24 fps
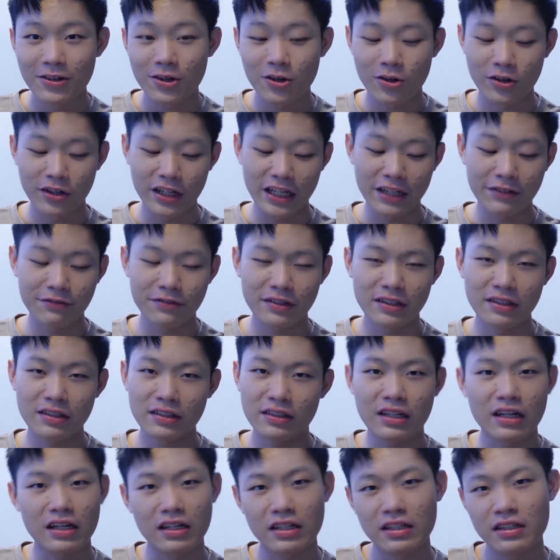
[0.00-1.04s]
Or even,
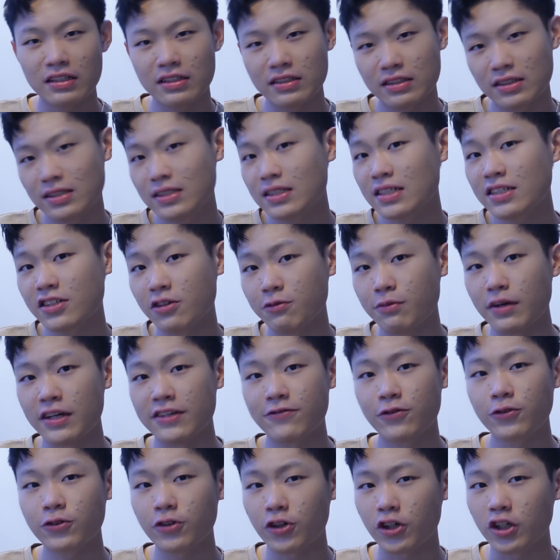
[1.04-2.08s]
yeah, it's the size of my
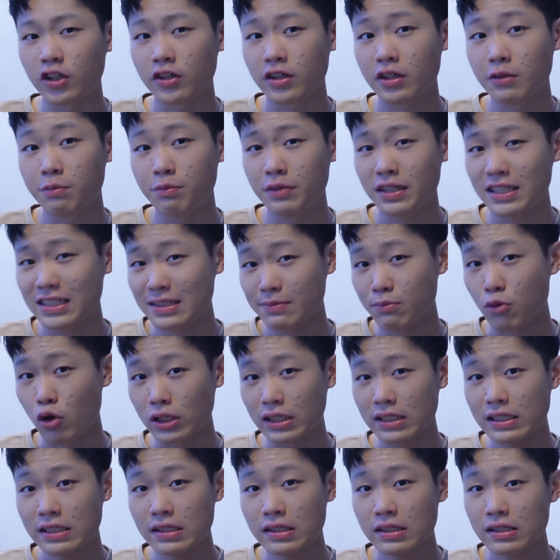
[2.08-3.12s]
phone or a bit
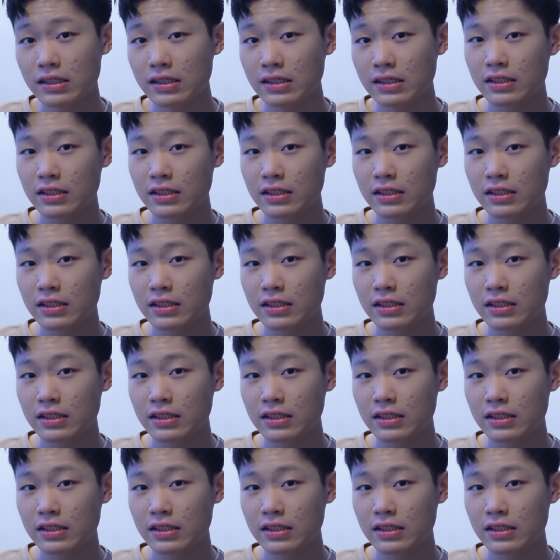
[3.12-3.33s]
smaller,